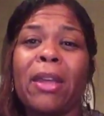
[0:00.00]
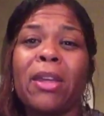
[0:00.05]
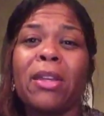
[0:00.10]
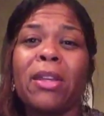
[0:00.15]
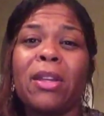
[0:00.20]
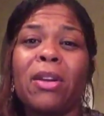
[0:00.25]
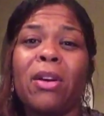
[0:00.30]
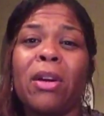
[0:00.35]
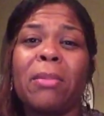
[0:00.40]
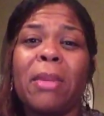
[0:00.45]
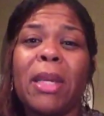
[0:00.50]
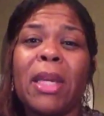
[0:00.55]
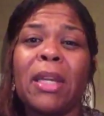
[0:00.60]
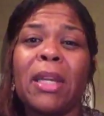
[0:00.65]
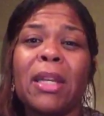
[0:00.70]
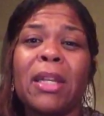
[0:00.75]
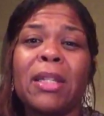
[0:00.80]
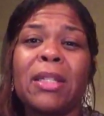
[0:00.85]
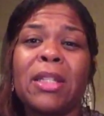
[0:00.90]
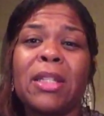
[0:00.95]
You know what I mean?
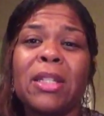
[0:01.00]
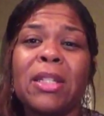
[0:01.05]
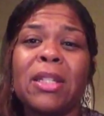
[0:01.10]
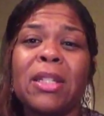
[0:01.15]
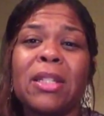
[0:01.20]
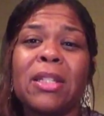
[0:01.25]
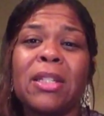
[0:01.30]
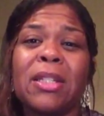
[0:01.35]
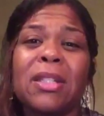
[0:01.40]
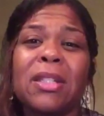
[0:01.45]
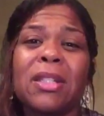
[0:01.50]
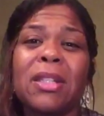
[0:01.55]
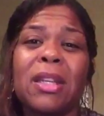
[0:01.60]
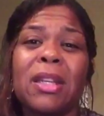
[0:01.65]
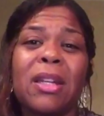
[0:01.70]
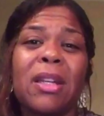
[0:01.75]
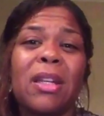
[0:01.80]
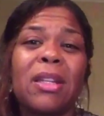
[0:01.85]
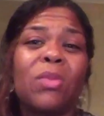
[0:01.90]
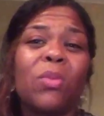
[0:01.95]
It's just it
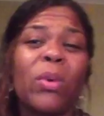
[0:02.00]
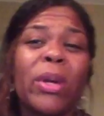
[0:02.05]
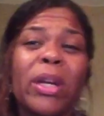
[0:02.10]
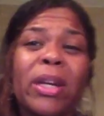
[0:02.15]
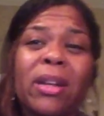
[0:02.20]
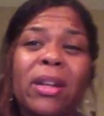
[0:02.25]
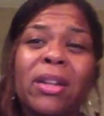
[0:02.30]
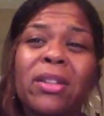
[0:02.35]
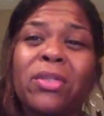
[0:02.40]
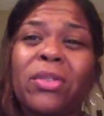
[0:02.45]
is what it is,